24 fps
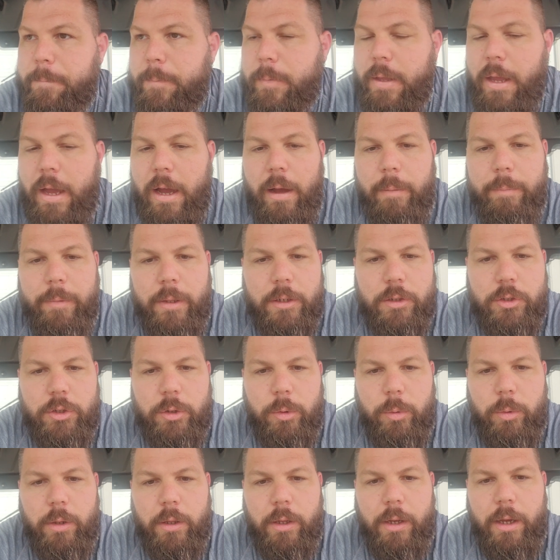I'm not sure
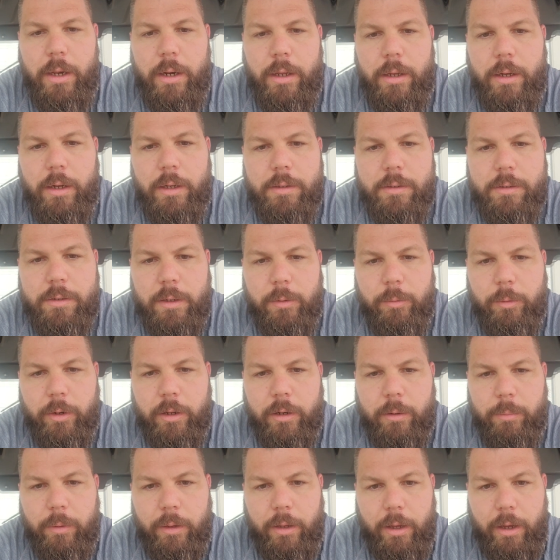what kind of content we're going
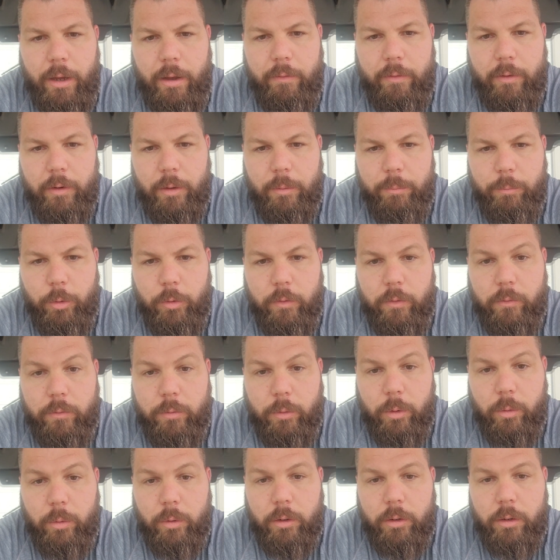to be having moving
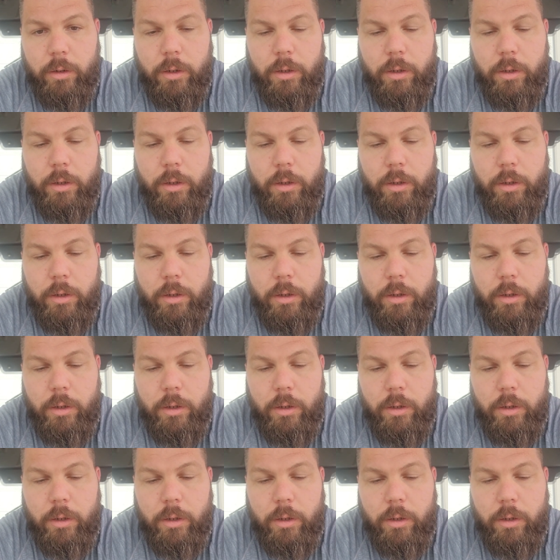forward.